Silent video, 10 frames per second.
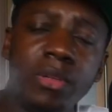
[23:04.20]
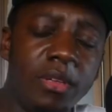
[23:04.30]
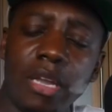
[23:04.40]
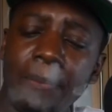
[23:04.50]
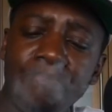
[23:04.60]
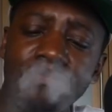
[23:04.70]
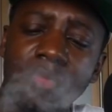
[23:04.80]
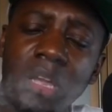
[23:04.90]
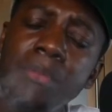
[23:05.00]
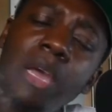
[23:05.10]
Yeah,
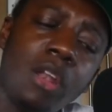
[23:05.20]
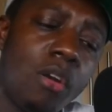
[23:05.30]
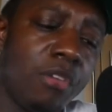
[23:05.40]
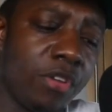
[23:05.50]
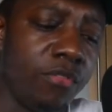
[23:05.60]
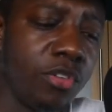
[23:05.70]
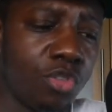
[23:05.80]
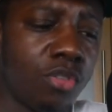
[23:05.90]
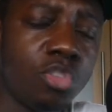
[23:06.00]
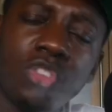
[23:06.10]
I'm getting alright flavour.
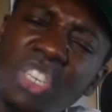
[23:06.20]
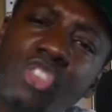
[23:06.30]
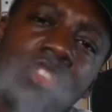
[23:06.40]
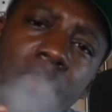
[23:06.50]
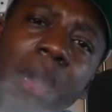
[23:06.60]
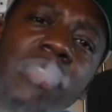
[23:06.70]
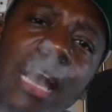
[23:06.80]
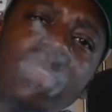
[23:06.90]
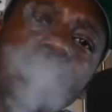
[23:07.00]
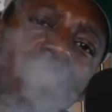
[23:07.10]
Just about
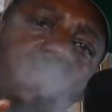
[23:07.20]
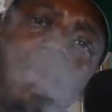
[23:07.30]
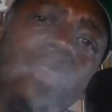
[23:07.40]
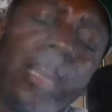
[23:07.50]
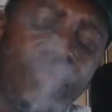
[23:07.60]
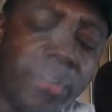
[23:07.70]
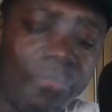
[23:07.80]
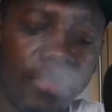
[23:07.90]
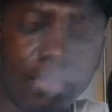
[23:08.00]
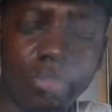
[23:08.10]
nice flavour.
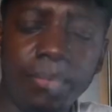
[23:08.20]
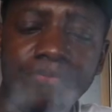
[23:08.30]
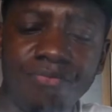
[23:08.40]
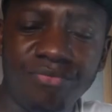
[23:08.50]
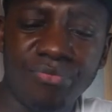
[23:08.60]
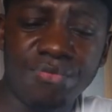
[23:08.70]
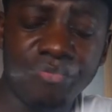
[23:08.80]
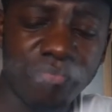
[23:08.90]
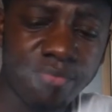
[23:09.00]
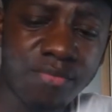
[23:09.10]
So,
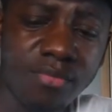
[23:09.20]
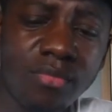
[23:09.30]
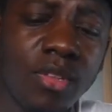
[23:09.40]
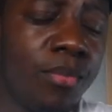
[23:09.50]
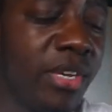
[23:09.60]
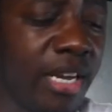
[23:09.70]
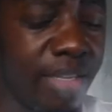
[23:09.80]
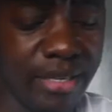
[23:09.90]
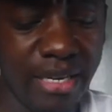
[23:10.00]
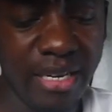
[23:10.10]
but yeah,
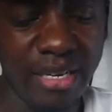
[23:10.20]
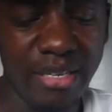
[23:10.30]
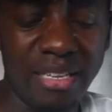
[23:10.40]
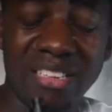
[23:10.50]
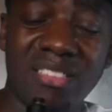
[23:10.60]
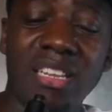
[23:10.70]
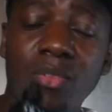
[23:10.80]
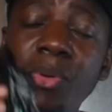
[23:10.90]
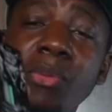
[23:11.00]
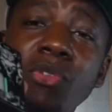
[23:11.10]
that's
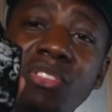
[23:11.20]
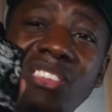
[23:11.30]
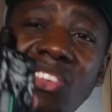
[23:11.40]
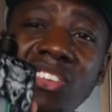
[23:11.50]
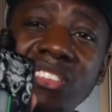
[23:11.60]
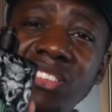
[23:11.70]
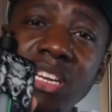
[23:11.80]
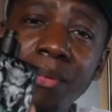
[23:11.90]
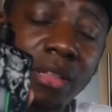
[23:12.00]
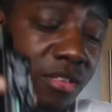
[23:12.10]
pretty much all I can say
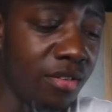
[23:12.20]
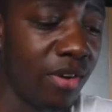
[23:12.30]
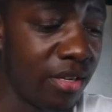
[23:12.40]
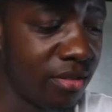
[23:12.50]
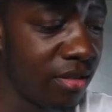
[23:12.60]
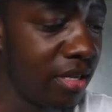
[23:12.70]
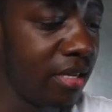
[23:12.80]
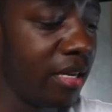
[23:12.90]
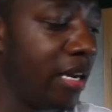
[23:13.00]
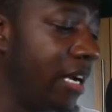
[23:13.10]
about this device.
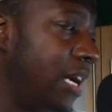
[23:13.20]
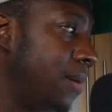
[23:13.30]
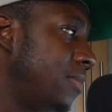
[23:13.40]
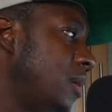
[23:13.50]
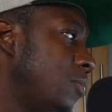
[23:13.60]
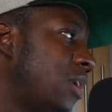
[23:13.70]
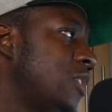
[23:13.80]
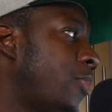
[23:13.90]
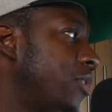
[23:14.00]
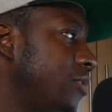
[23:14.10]
Price
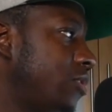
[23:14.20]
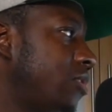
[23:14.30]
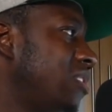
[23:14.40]
points.